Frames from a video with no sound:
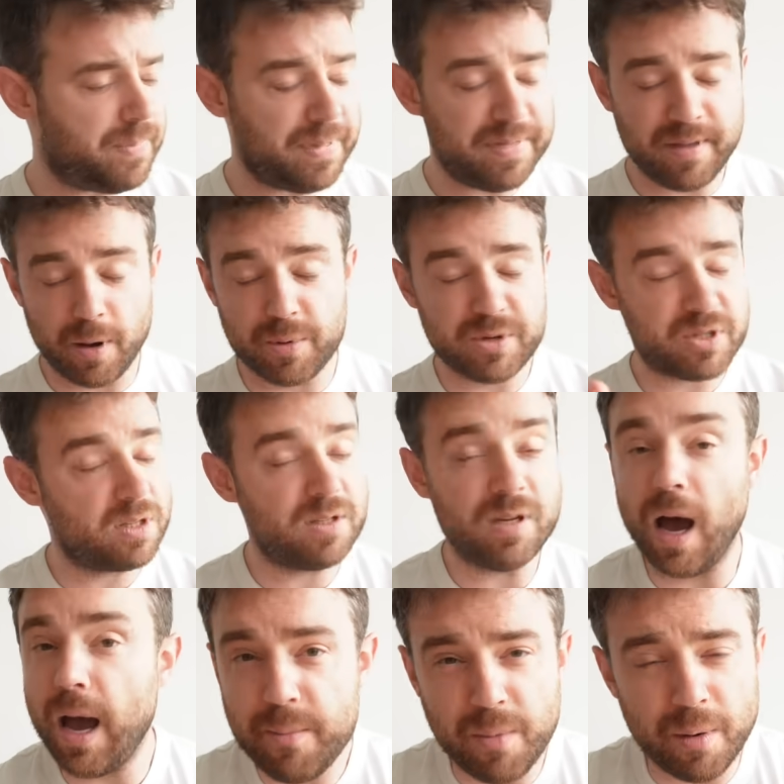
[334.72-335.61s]
there was a
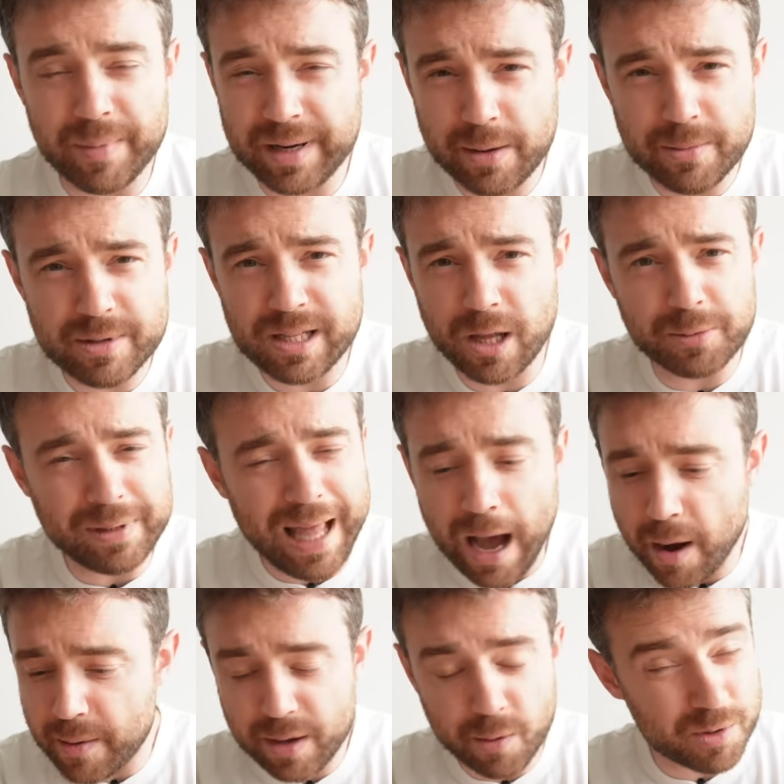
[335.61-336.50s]
time when, when he was loaned
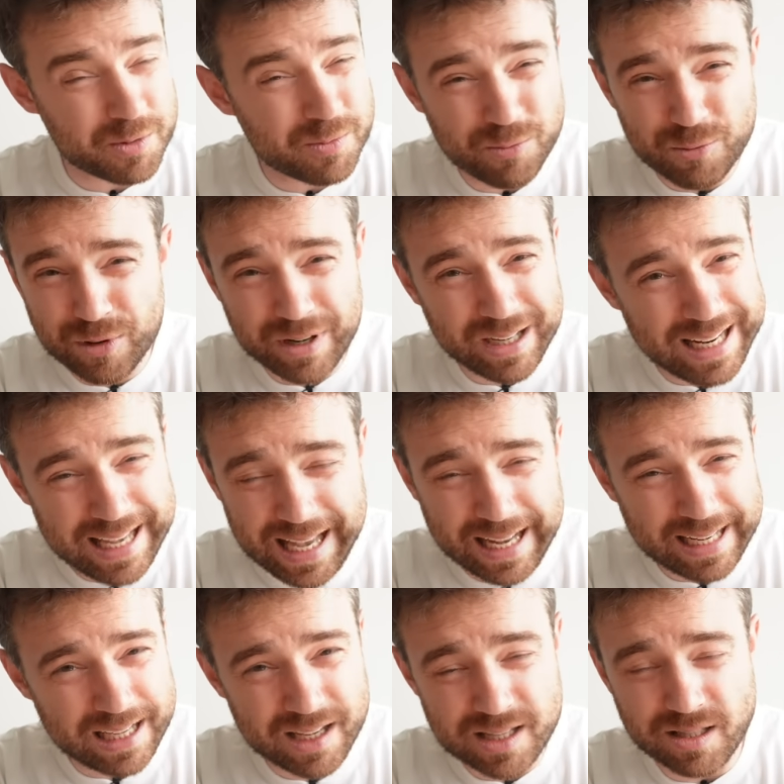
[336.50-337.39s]
out, he wasn't really
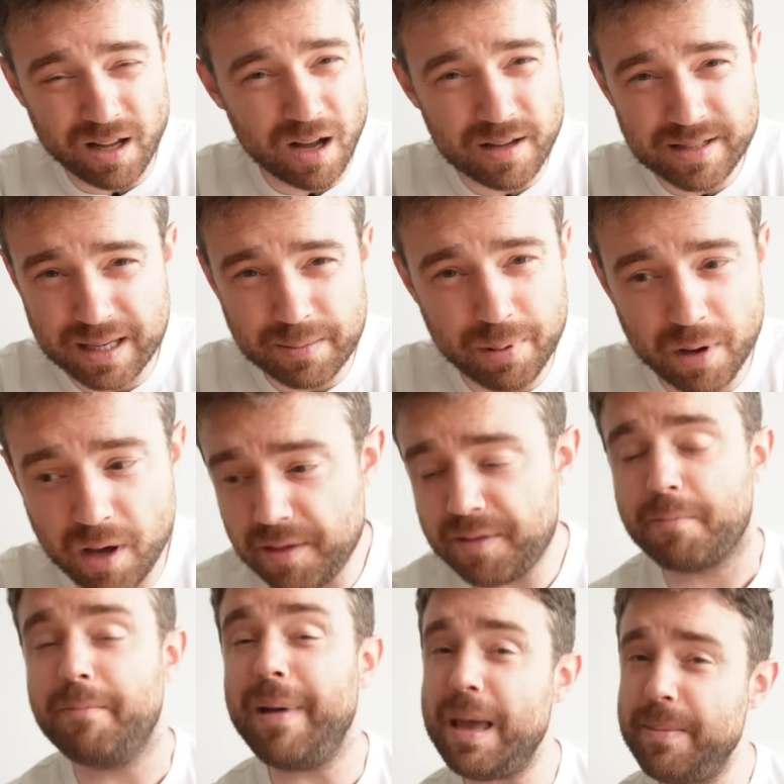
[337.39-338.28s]
getting a starting
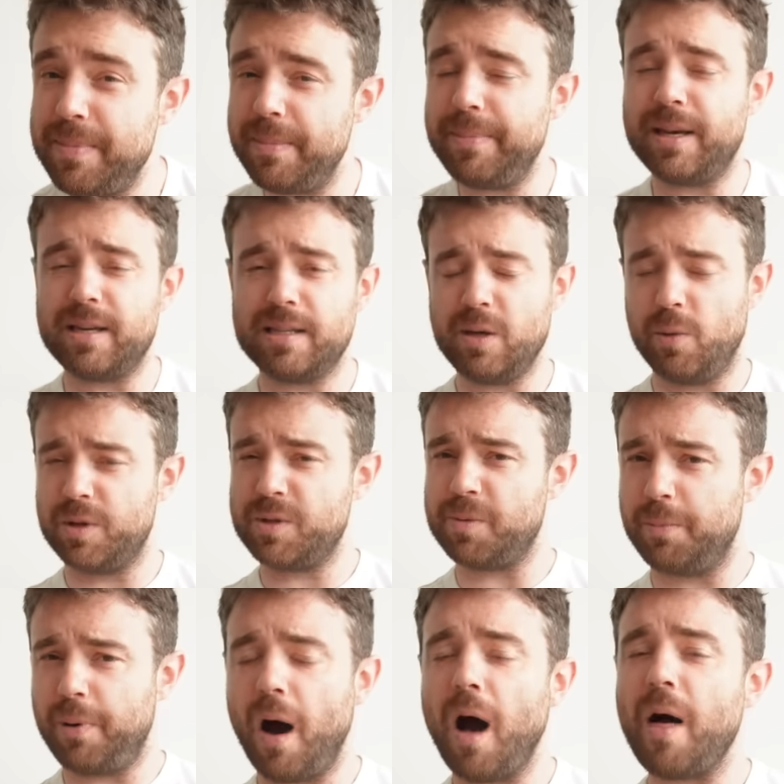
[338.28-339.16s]
berth, maybe because he
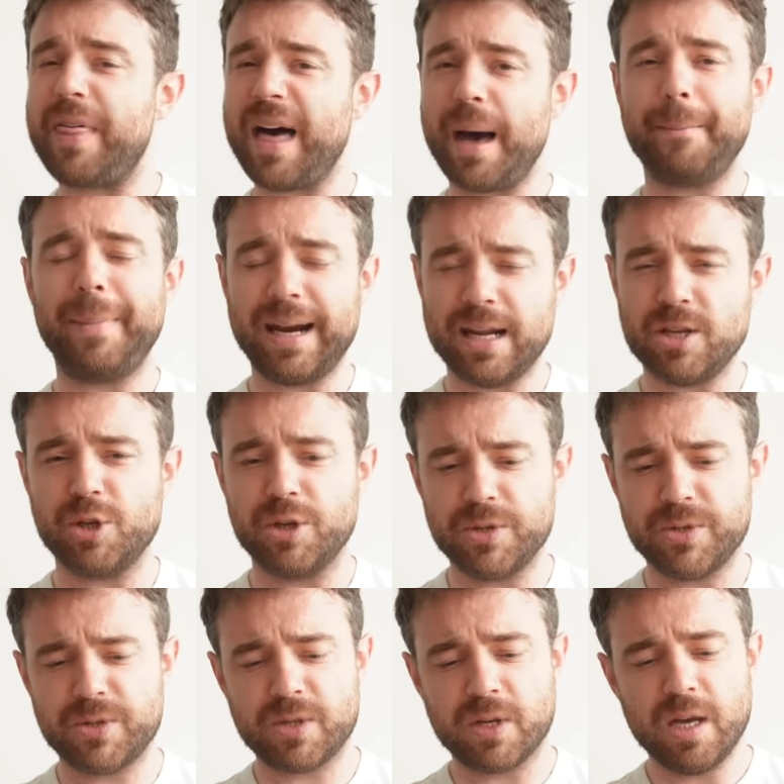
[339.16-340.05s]
wasn't part of that
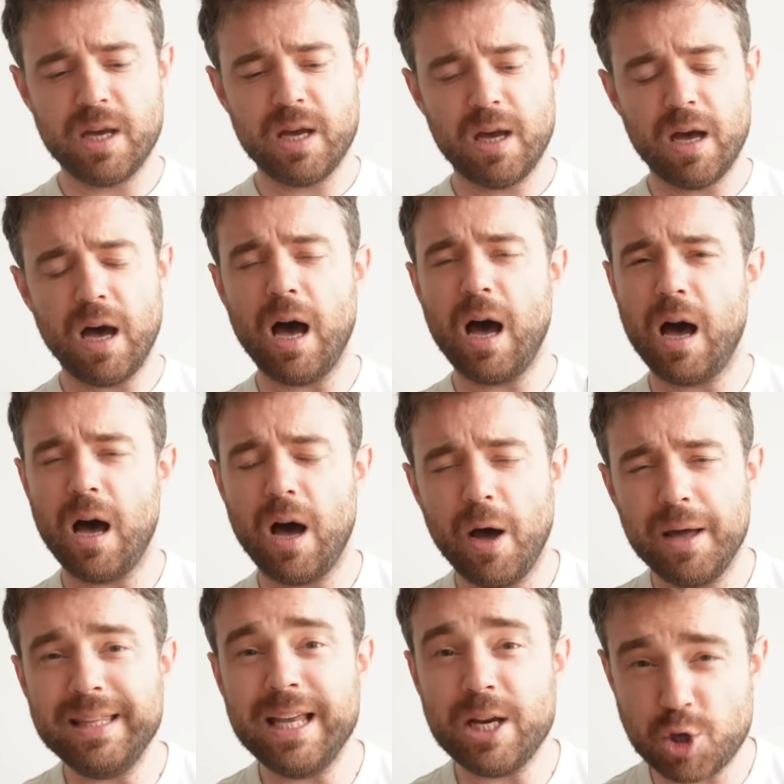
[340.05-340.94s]
manager's uh,
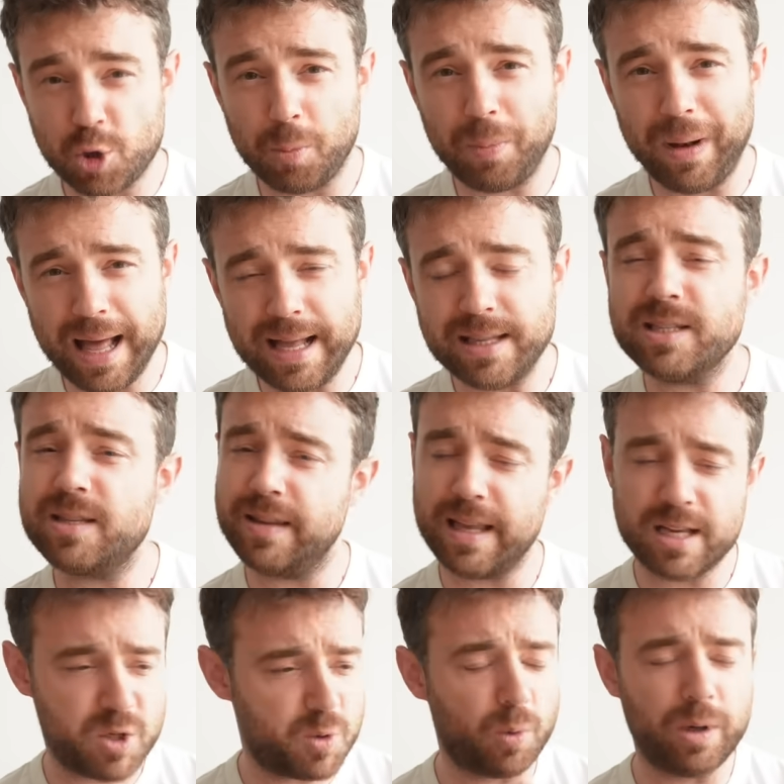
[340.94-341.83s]
initial plans
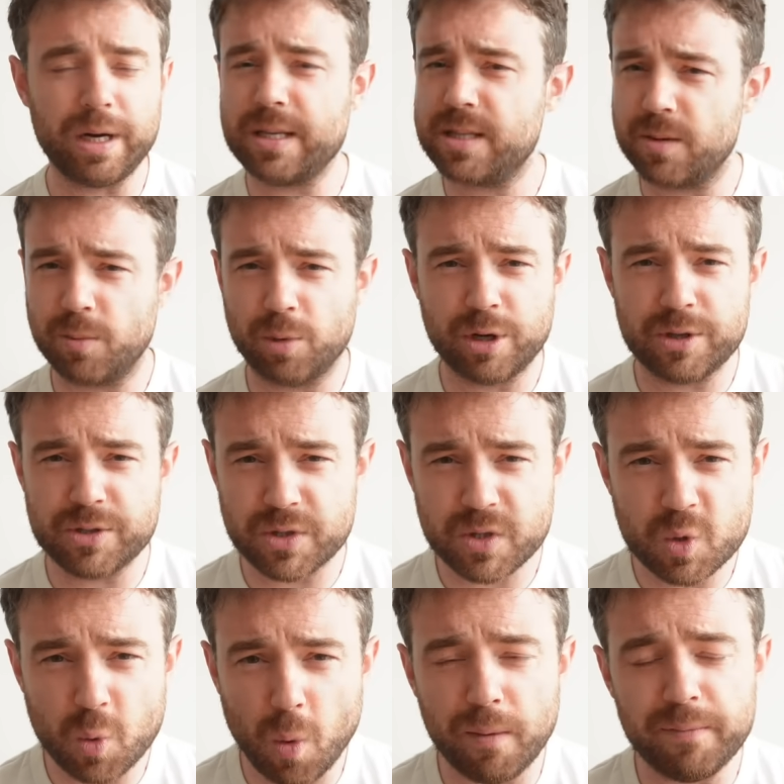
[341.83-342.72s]
and they just wanted someone as
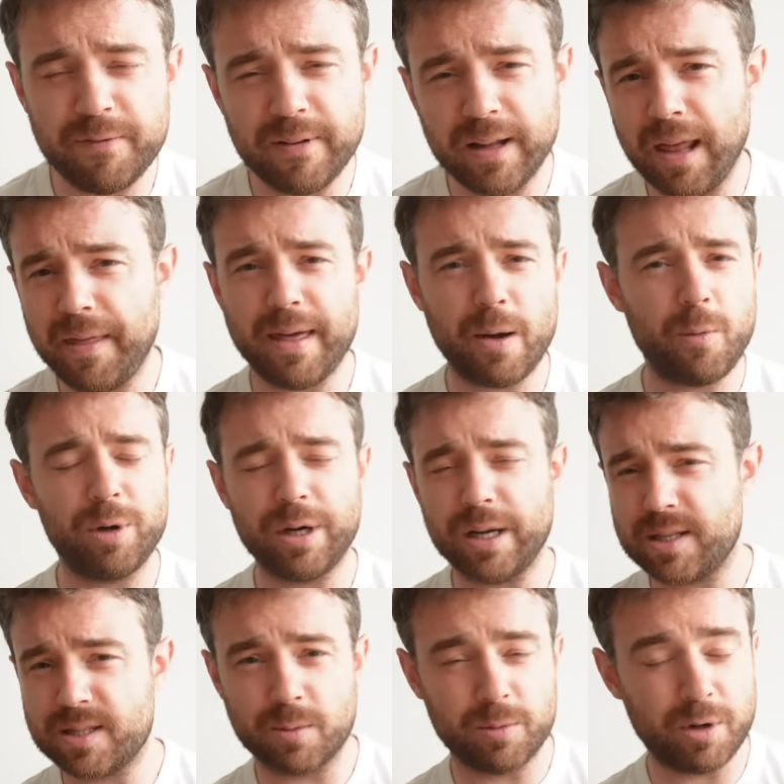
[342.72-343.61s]
a squad filler. They
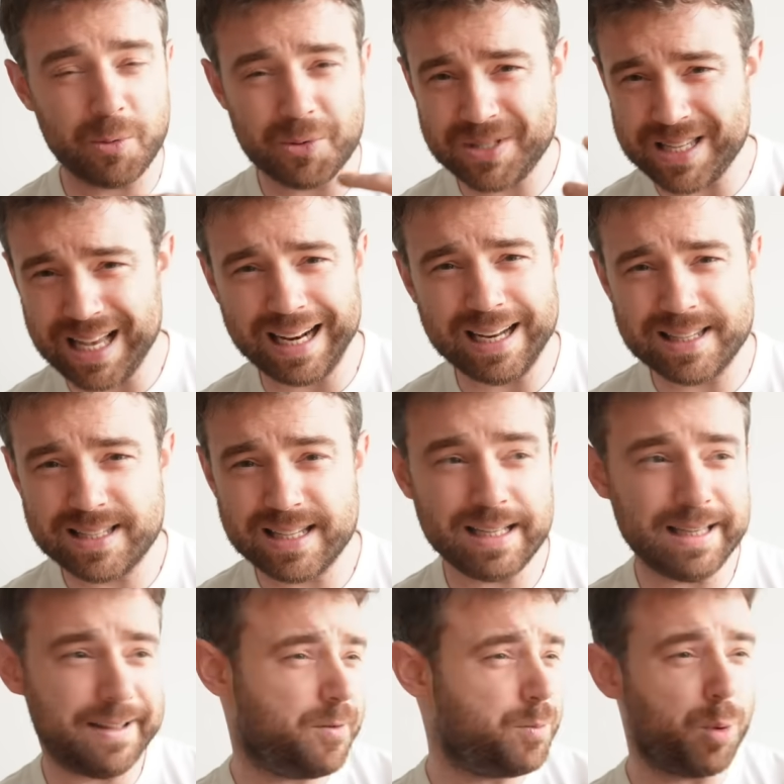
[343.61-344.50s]
wanted someone who was
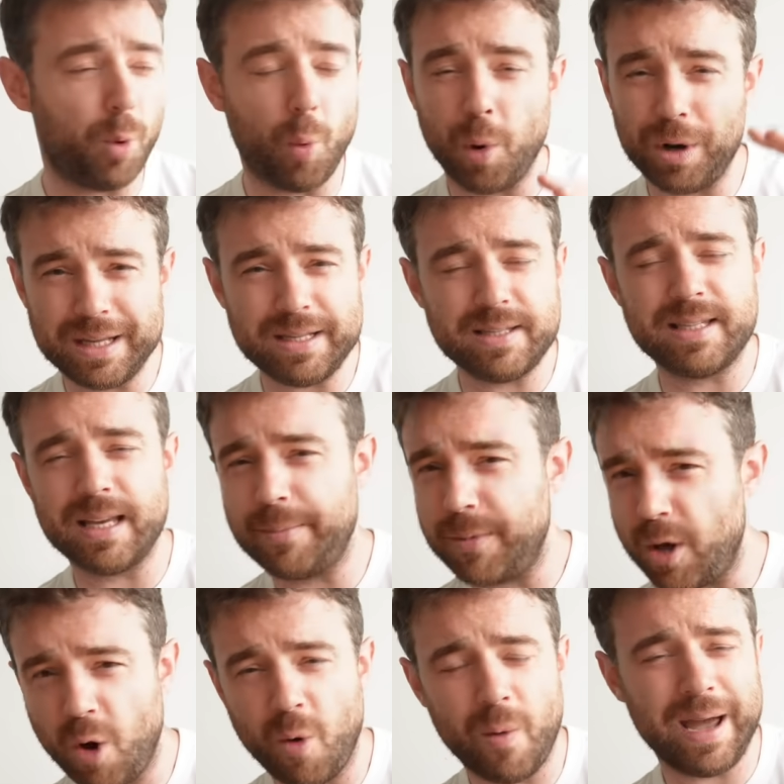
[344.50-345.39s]
talented. Liverpool wanted to see
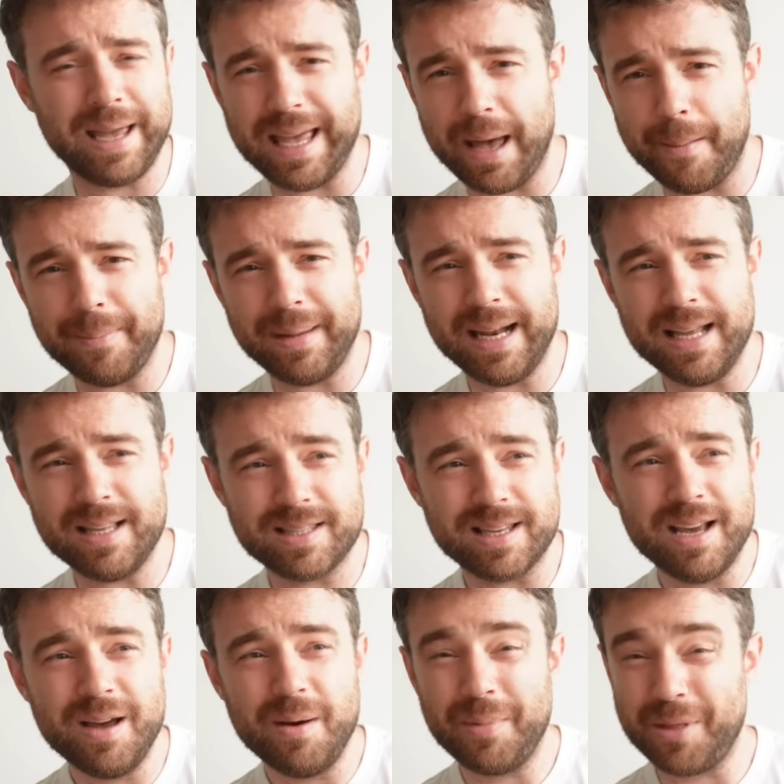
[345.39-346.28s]
him go away and get
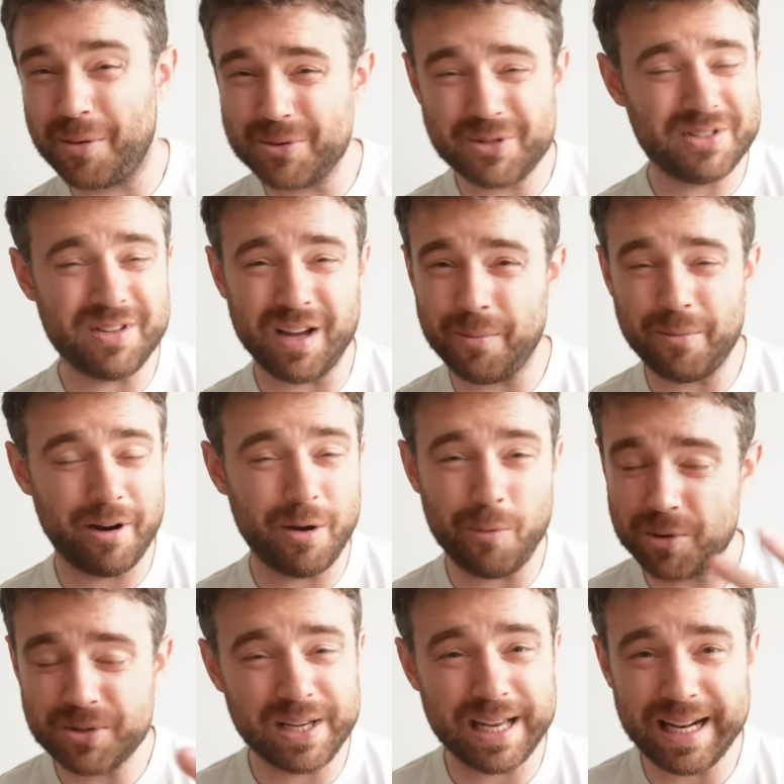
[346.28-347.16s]
minutes, but there was a time where he
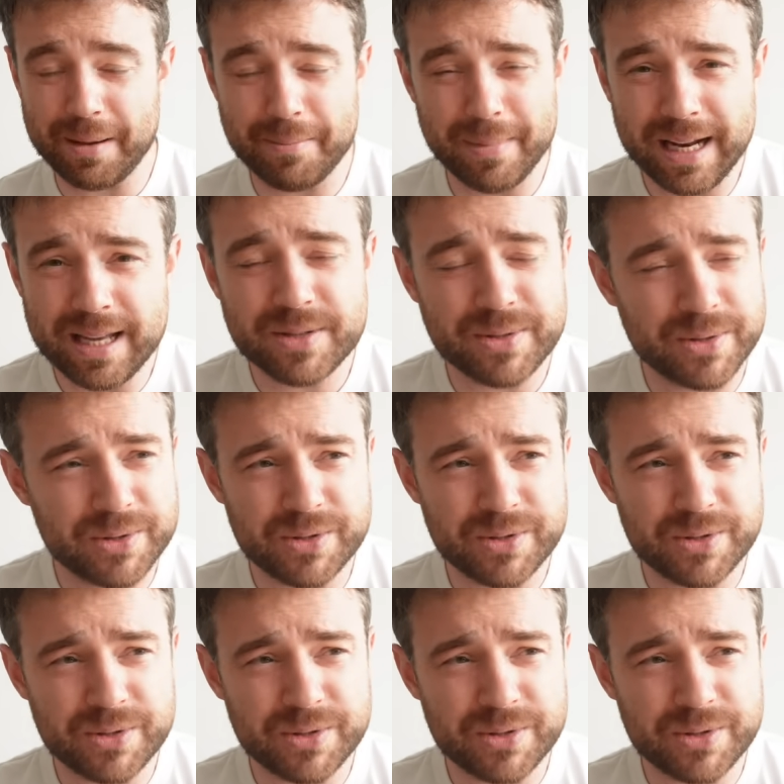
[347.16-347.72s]
wasn't getting minutes.